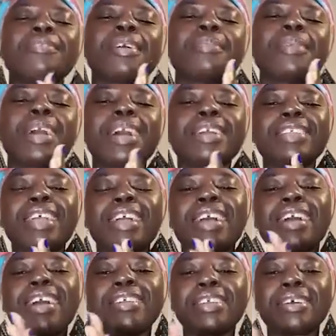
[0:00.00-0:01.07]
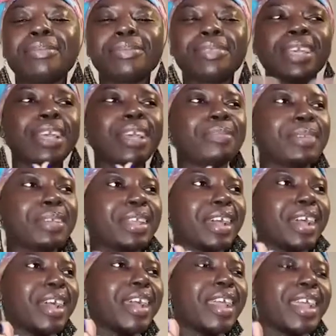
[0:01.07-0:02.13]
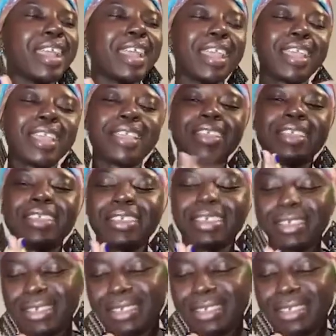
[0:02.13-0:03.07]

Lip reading: Come on, you have them there, do that. Hey.